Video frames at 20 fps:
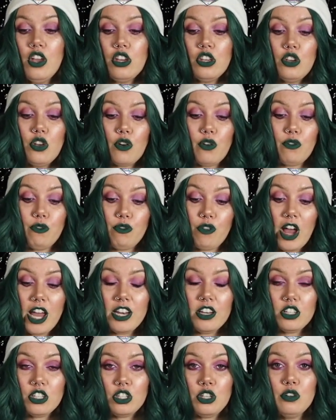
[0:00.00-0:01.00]
Your
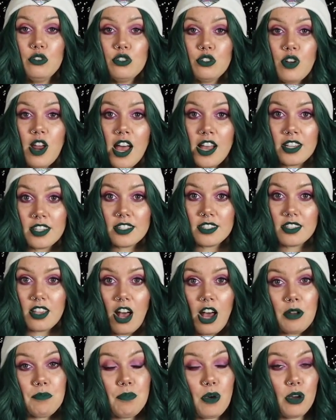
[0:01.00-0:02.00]
front two trucks
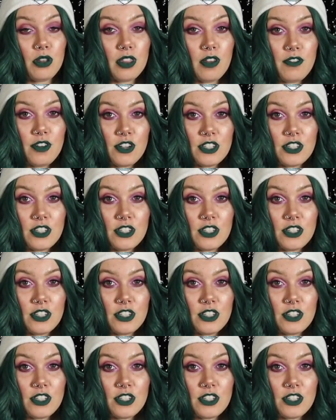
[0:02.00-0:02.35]
on both of